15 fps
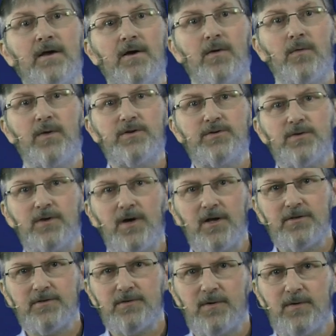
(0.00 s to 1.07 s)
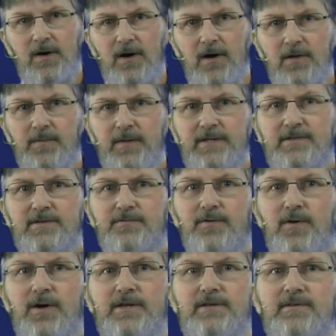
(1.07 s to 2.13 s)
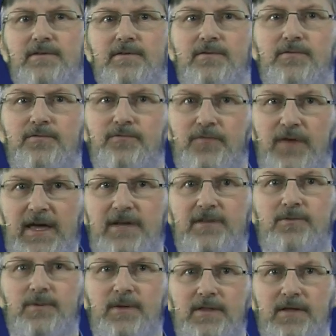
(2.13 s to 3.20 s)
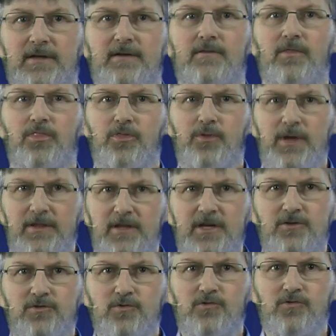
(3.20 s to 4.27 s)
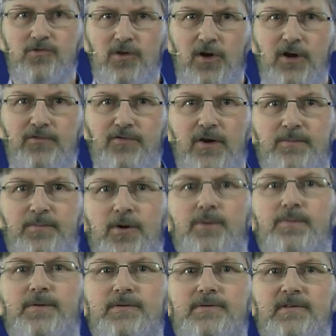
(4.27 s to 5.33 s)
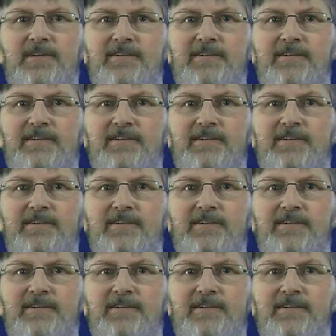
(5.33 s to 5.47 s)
We should also always avoid fake 3D. 3D should serve a purpose.